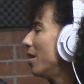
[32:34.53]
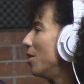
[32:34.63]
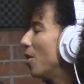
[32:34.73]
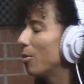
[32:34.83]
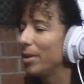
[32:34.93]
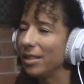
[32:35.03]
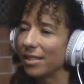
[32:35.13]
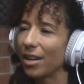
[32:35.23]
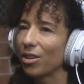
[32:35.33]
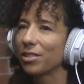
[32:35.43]
Nobody's
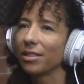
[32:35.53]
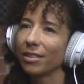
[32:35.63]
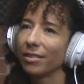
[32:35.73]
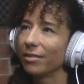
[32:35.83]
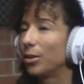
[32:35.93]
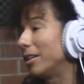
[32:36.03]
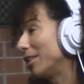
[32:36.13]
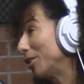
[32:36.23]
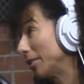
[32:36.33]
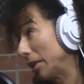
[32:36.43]
there to, well, I
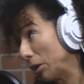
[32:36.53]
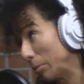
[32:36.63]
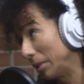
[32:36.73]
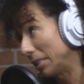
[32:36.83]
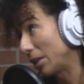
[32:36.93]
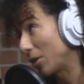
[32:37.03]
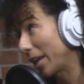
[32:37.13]
shouldn't say nobody's there to